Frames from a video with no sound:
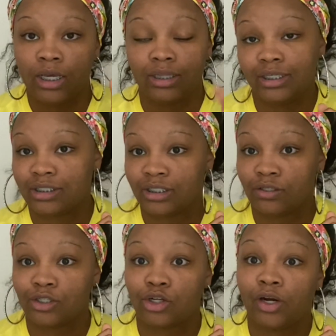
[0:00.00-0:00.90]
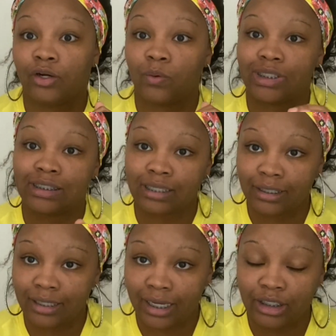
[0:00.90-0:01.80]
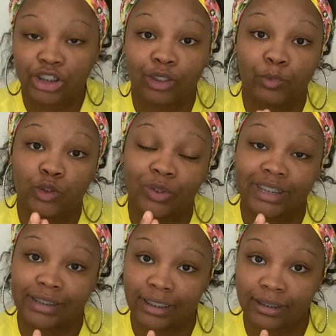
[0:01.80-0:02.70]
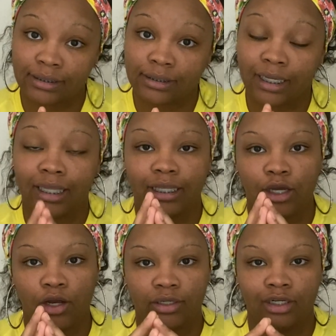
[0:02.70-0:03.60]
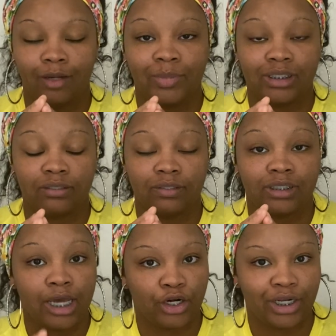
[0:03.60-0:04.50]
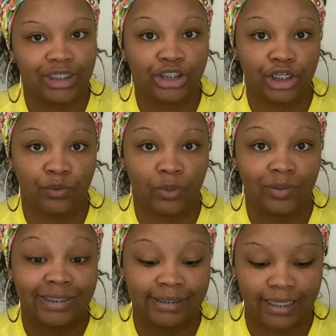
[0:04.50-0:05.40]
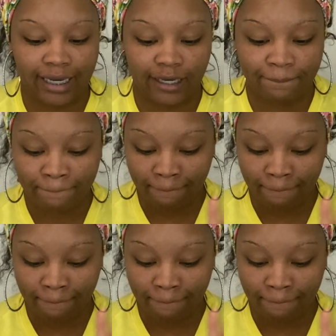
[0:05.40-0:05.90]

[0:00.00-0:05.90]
These deals started on Sunday, December 26th, and they are good up until Saturday, January 2nd.